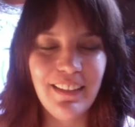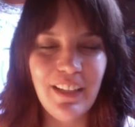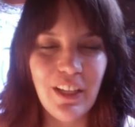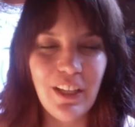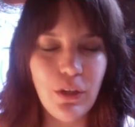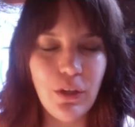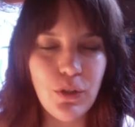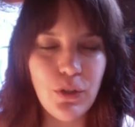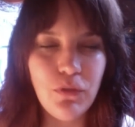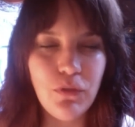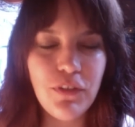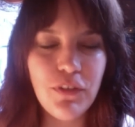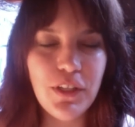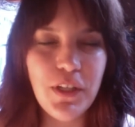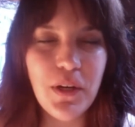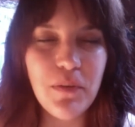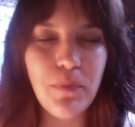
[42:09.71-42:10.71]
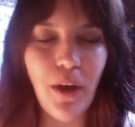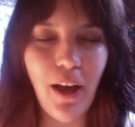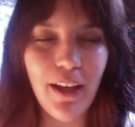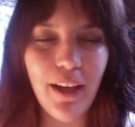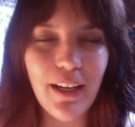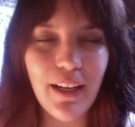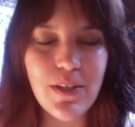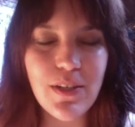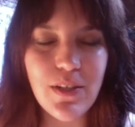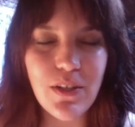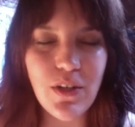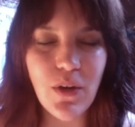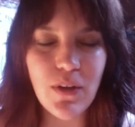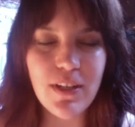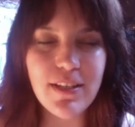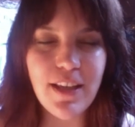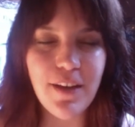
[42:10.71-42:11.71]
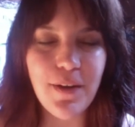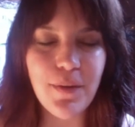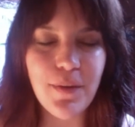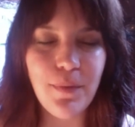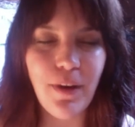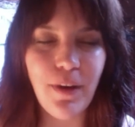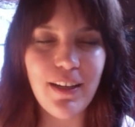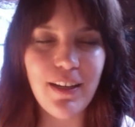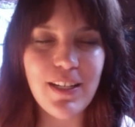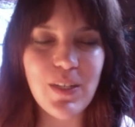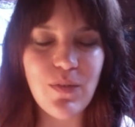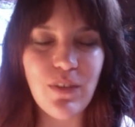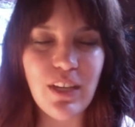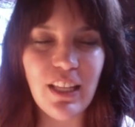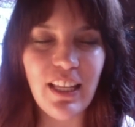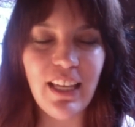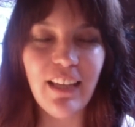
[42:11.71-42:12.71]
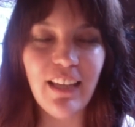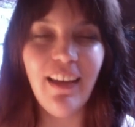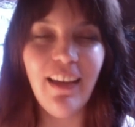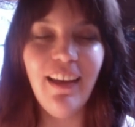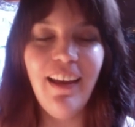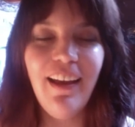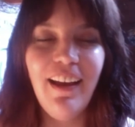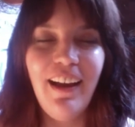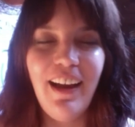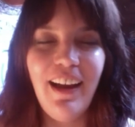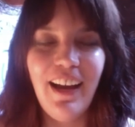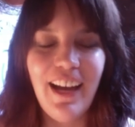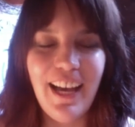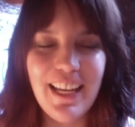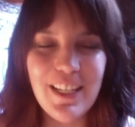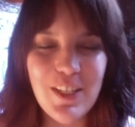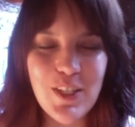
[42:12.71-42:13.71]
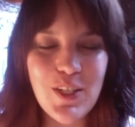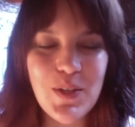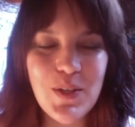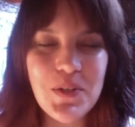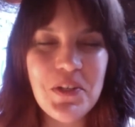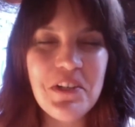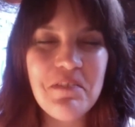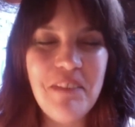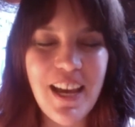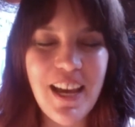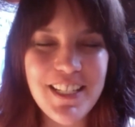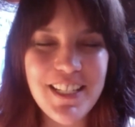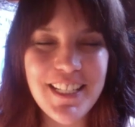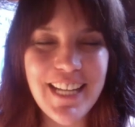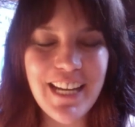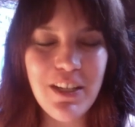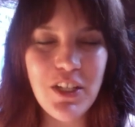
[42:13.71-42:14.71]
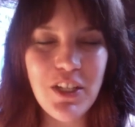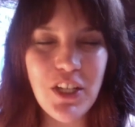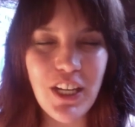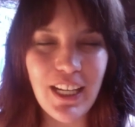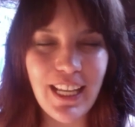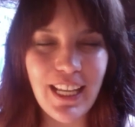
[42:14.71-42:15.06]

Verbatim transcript: You do feel your body. So notice how your body is feeling and just use your imagination.